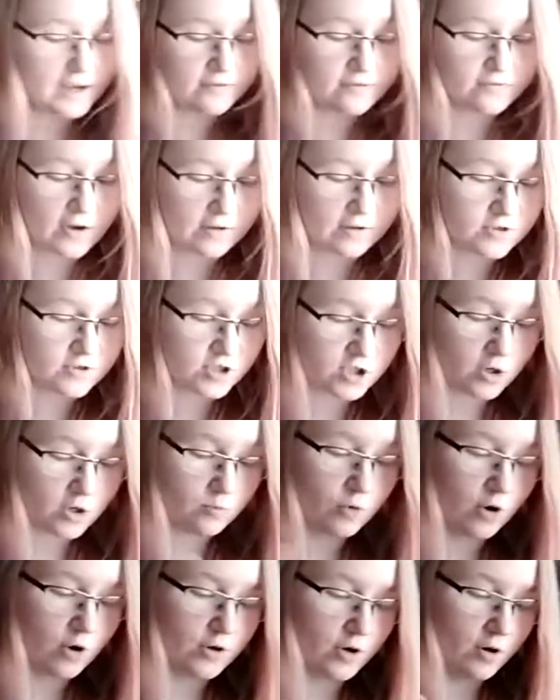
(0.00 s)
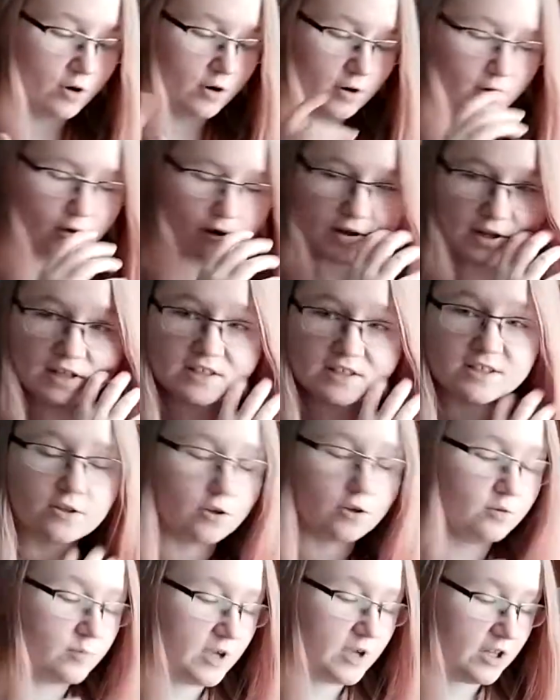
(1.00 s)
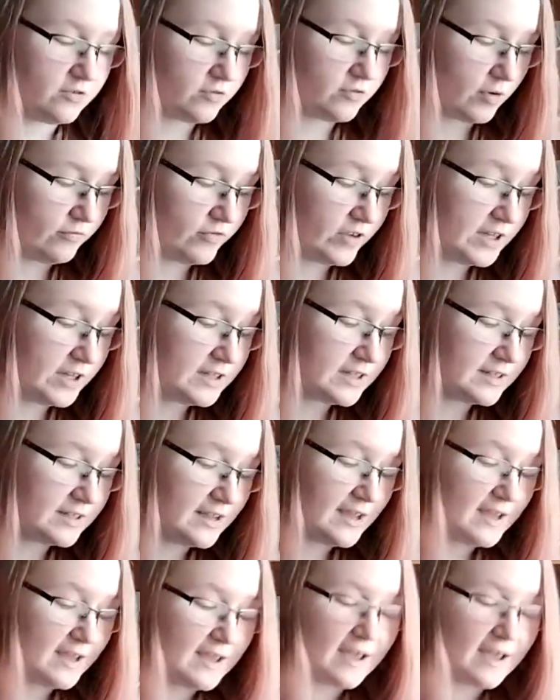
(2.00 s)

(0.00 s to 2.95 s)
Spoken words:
I found someone that sold me it from Vinted,